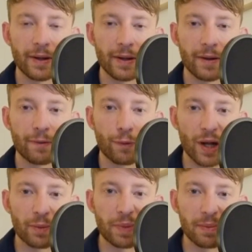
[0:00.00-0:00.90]
for
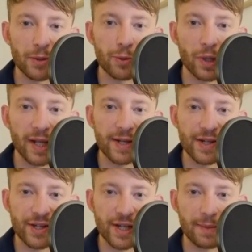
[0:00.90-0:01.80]
other people's
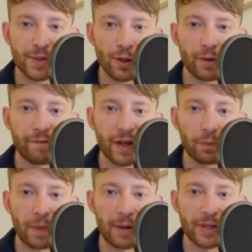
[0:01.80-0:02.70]
relationships or
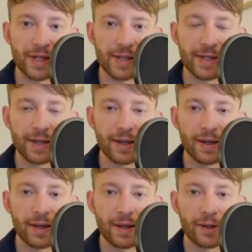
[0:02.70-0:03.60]
failed marriages.
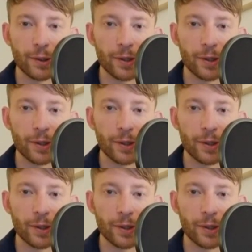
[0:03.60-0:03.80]
You're